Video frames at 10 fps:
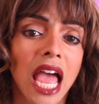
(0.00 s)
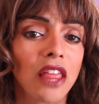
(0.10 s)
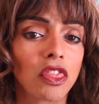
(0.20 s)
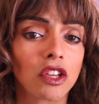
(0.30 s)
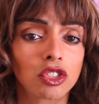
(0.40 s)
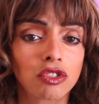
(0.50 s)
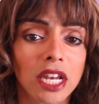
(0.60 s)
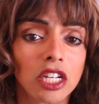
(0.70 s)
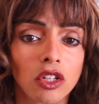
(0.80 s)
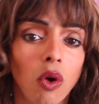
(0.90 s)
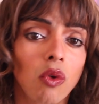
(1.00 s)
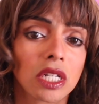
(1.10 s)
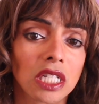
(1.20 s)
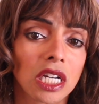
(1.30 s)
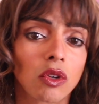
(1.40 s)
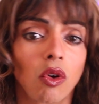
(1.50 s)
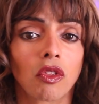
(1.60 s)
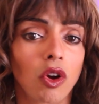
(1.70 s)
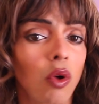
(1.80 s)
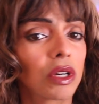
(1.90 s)
and the shredded coconut or
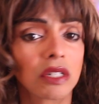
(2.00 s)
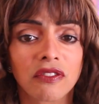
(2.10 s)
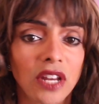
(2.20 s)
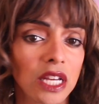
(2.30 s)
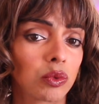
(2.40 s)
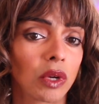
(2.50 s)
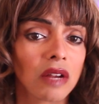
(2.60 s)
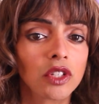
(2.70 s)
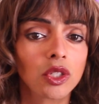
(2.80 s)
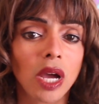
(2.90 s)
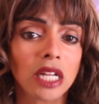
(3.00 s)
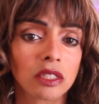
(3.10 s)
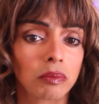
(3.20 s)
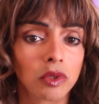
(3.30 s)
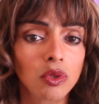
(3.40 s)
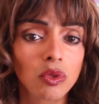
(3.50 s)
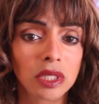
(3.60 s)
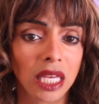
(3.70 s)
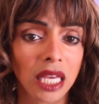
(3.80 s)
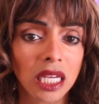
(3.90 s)
the coconut flakes, whatever you end up
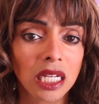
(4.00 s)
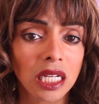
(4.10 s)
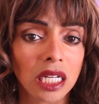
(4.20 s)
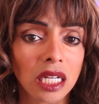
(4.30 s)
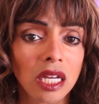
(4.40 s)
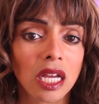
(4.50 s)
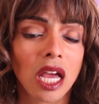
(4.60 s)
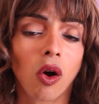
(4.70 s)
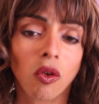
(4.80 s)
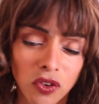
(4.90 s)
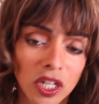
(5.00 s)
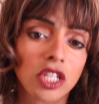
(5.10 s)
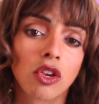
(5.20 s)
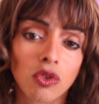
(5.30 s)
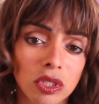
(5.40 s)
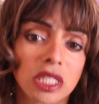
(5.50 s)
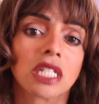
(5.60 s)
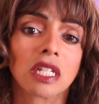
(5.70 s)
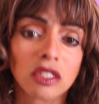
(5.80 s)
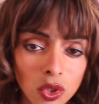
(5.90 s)
using, hopefully you're
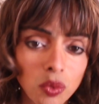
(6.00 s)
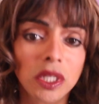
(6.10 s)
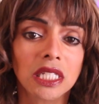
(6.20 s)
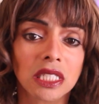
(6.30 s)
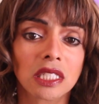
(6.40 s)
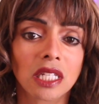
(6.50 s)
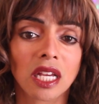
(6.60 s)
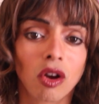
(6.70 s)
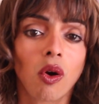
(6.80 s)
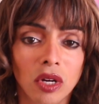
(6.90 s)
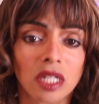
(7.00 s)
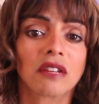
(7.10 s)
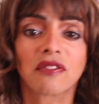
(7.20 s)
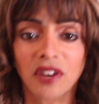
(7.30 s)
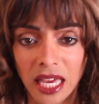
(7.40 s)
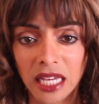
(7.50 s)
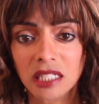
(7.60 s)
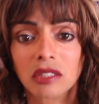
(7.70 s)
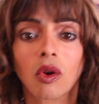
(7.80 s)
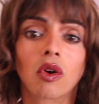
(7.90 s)
using an unsweetened coconut
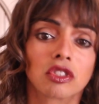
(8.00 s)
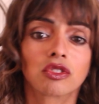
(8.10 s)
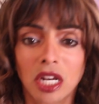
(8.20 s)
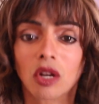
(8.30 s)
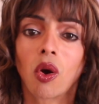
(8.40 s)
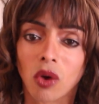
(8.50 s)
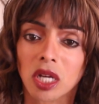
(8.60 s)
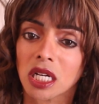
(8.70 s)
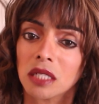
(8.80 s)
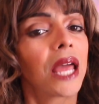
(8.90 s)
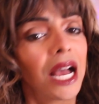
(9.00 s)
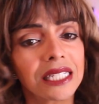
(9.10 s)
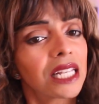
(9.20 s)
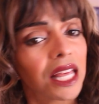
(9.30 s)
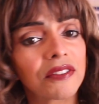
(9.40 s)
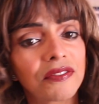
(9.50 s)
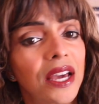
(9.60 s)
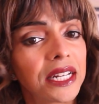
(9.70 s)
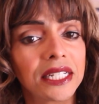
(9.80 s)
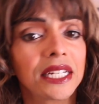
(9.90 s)
flakes or shredded coconut, has a lot of
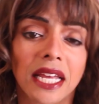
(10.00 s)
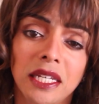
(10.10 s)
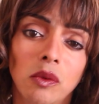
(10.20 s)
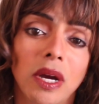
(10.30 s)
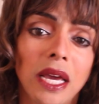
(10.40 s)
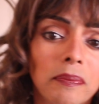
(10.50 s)
fat in it anyway.